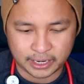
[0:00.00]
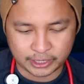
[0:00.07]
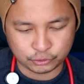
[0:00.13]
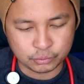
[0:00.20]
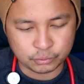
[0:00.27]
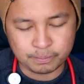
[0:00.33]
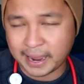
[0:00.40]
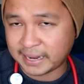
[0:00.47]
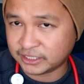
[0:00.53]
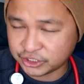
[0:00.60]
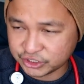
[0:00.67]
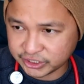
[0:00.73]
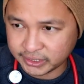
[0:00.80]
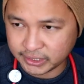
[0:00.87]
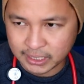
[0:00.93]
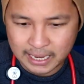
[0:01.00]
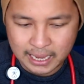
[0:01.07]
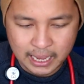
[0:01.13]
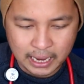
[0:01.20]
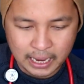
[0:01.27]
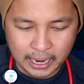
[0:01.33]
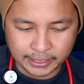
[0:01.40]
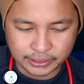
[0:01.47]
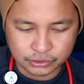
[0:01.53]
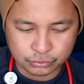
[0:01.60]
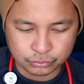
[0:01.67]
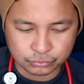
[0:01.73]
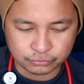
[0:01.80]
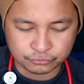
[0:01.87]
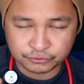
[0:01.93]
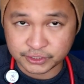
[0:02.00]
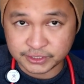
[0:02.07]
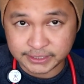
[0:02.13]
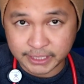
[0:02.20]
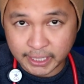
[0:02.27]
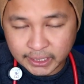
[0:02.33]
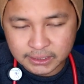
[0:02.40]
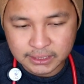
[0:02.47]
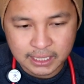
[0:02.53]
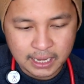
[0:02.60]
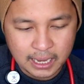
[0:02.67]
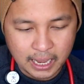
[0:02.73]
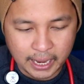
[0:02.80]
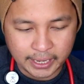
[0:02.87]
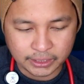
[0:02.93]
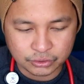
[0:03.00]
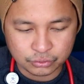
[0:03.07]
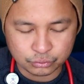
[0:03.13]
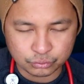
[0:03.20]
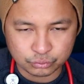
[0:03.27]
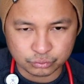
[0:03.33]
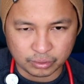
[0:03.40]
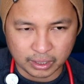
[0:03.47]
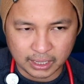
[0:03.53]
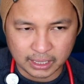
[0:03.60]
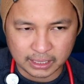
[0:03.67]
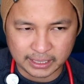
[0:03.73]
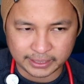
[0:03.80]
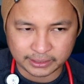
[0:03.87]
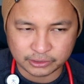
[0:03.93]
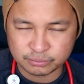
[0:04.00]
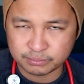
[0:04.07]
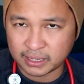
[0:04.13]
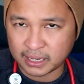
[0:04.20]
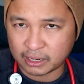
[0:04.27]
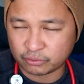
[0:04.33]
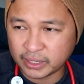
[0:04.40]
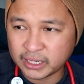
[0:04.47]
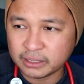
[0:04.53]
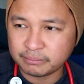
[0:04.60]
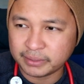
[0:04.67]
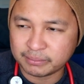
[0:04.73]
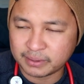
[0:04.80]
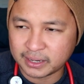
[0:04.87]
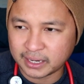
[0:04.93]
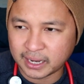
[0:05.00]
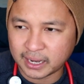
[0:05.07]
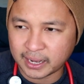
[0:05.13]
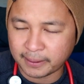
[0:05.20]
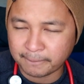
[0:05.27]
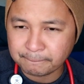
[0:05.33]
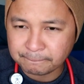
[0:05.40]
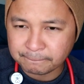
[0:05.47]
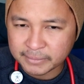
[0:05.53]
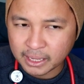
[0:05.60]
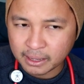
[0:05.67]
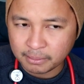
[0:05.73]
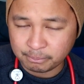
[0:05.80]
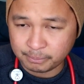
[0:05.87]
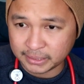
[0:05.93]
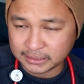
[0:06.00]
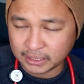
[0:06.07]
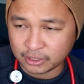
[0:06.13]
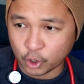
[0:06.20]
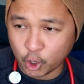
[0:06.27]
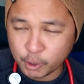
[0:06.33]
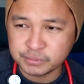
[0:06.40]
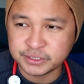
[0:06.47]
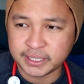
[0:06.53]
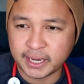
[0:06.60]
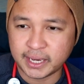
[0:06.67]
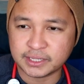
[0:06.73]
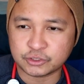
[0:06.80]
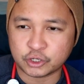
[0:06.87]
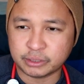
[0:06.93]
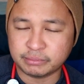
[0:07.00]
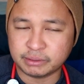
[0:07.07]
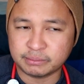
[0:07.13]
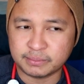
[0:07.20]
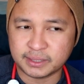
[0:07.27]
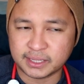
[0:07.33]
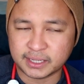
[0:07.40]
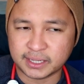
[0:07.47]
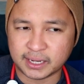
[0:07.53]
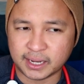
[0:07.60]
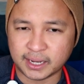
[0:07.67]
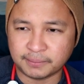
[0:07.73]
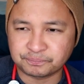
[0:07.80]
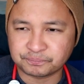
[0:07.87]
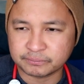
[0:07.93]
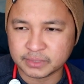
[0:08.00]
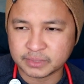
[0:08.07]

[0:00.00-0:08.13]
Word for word: I do bandaging, I do first aid, I do like may mga metal objects or may mga